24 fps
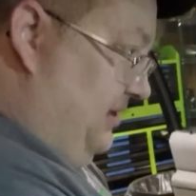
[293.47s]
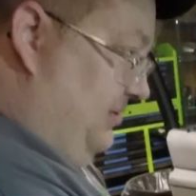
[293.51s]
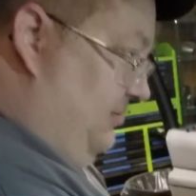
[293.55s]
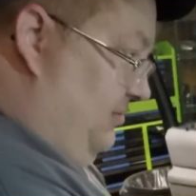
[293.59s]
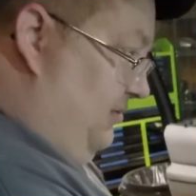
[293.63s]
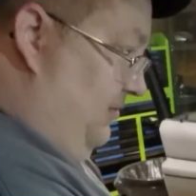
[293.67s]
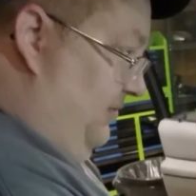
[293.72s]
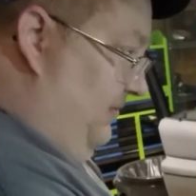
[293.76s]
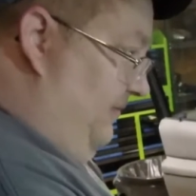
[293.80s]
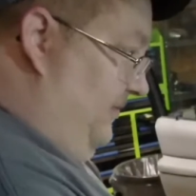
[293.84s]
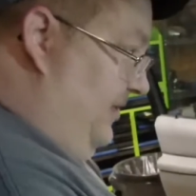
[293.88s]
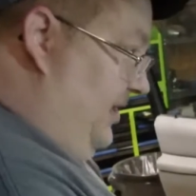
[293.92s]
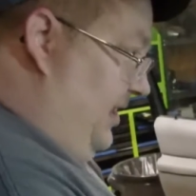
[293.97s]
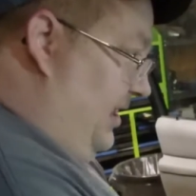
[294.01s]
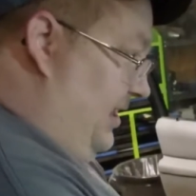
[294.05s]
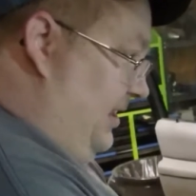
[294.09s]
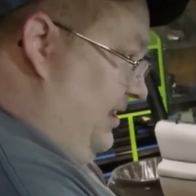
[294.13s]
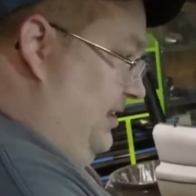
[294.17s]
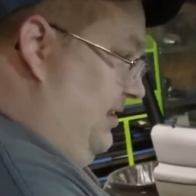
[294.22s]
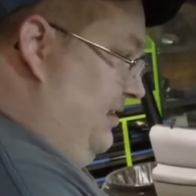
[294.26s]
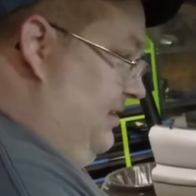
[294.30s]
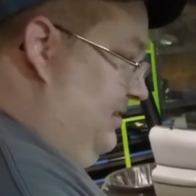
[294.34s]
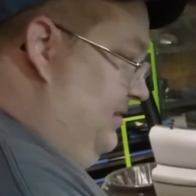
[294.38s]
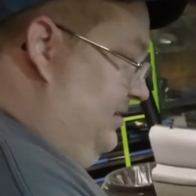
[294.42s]
like what we've
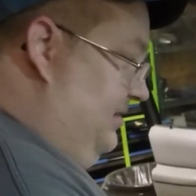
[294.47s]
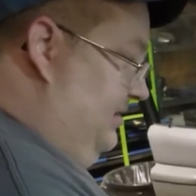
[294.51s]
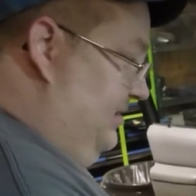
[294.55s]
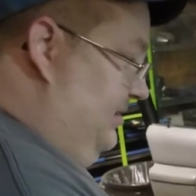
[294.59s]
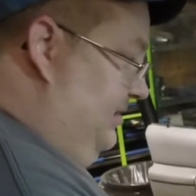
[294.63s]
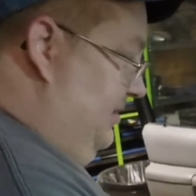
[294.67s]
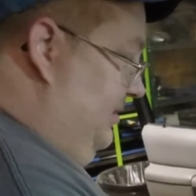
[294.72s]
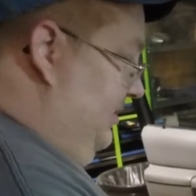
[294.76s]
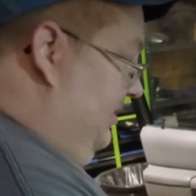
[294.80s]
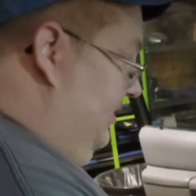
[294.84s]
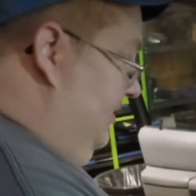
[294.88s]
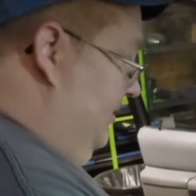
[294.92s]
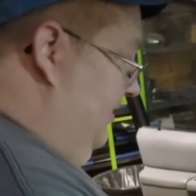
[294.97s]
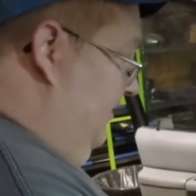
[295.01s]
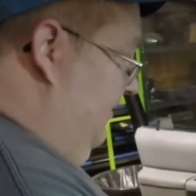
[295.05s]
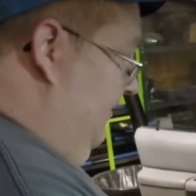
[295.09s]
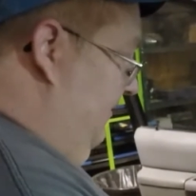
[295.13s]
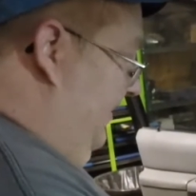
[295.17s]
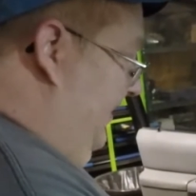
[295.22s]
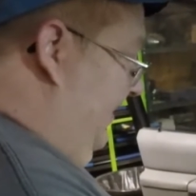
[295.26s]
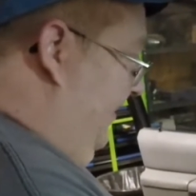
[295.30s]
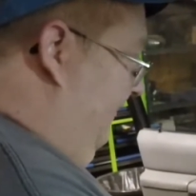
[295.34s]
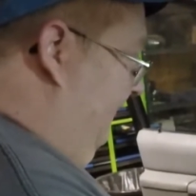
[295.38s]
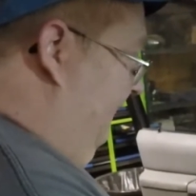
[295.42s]
got here,
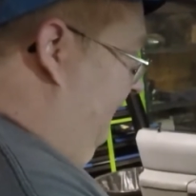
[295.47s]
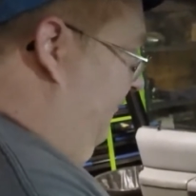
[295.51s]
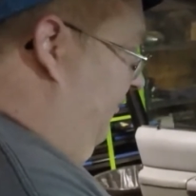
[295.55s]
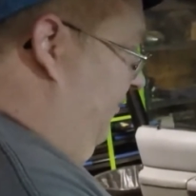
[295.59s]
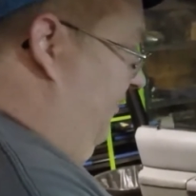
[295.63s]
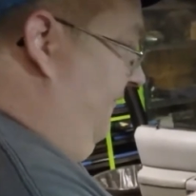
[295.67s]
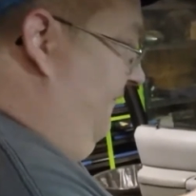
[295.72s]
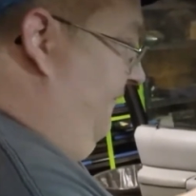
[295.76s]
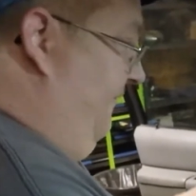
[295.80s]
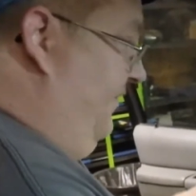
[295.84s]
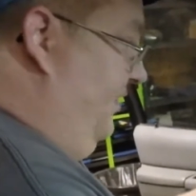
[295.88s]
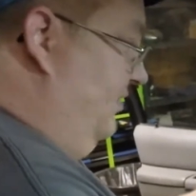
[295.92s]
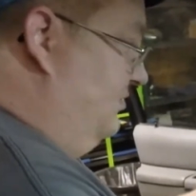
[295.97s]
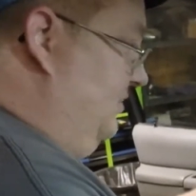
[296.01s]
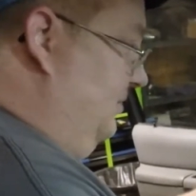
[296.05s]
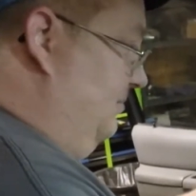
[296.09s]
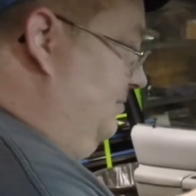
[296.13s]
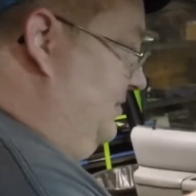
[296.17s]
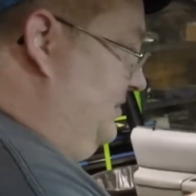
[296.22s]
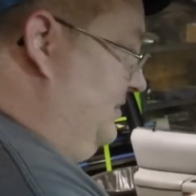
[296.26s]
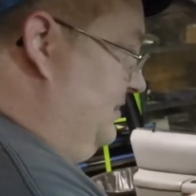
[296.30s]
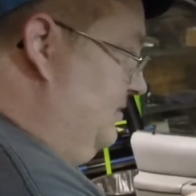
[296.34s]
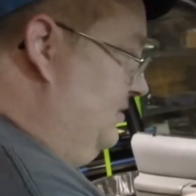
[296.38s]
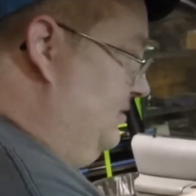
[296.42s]
4
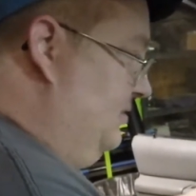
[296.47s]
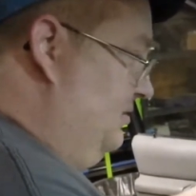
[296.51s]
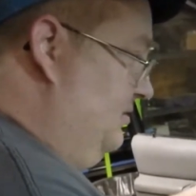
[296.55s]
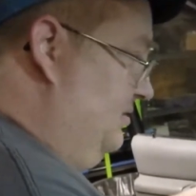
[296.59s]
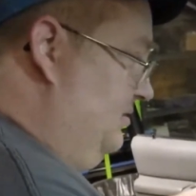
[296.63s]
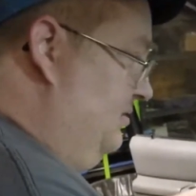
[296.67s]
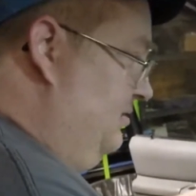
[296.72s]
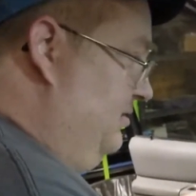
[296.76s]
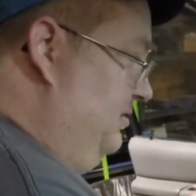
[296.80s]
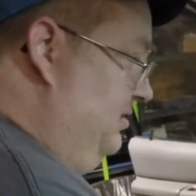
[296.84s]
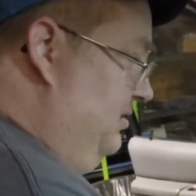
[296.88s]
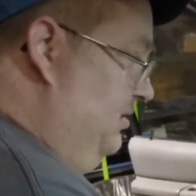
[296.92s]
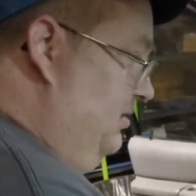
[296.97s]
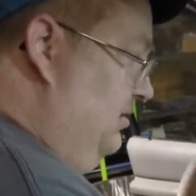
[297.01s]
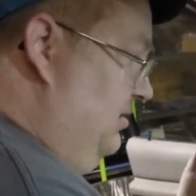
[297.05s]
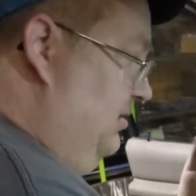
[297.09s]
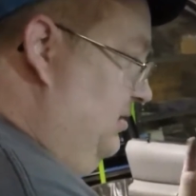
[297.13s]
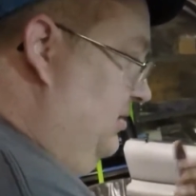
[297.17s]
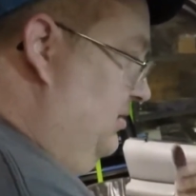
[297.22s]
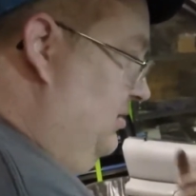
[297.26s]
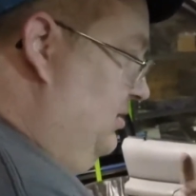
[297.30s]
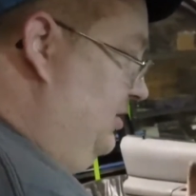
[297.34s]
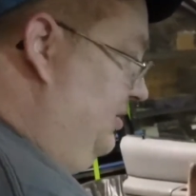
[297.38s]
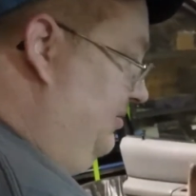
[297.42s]
Phillips
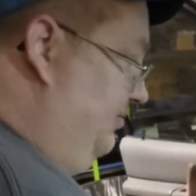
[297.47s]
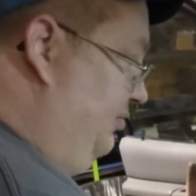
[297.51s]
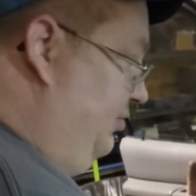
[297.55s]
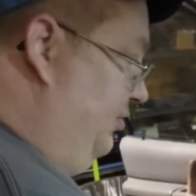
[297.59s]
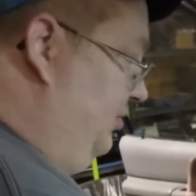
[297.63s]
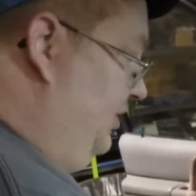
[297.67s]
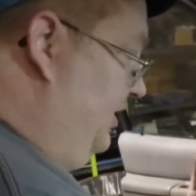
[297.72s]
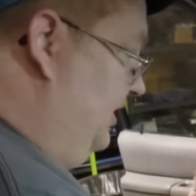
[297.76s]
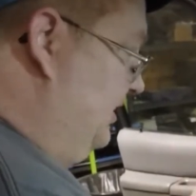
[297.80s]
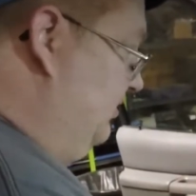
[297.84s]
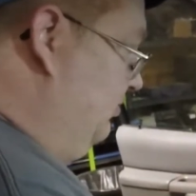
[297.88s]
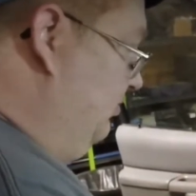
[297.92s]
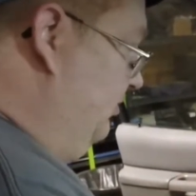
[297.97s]
to pull the